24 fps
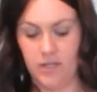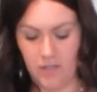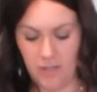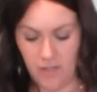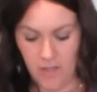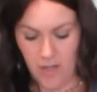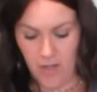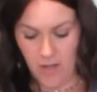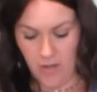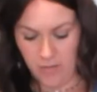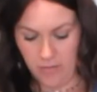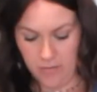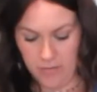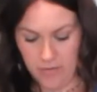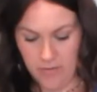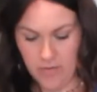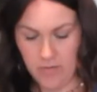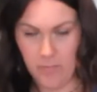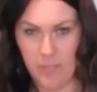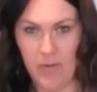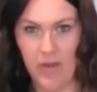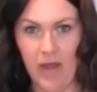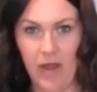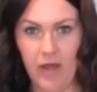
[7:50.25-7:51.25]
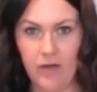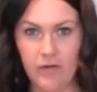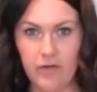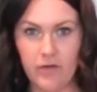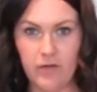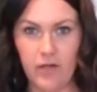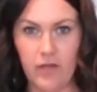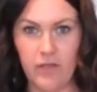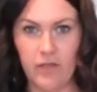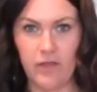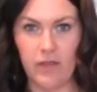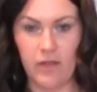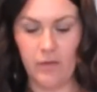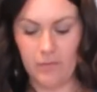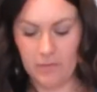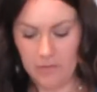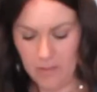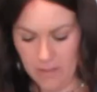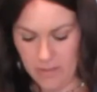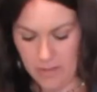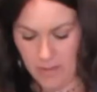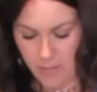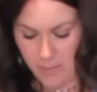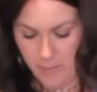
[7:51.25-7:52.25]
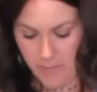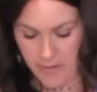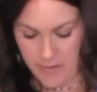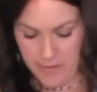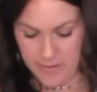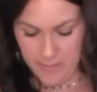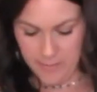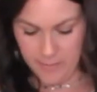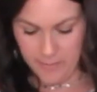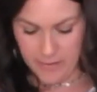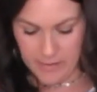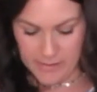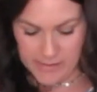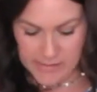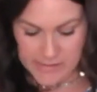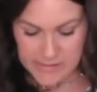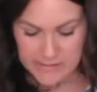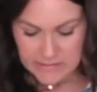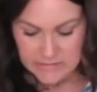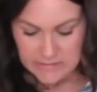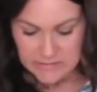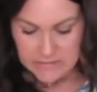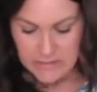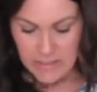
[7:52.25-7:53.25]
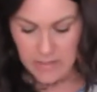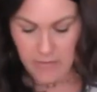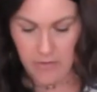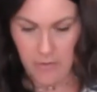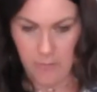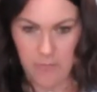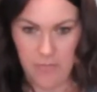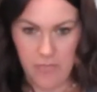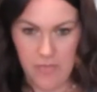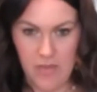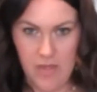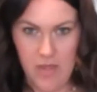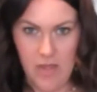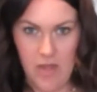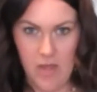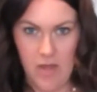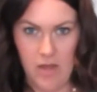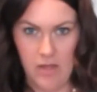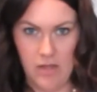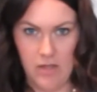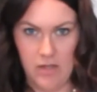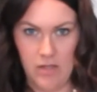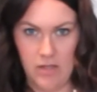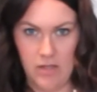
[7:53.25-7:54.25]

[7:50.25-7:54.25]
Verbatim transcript: color pattern, I think I would like it better, but I don't know, with the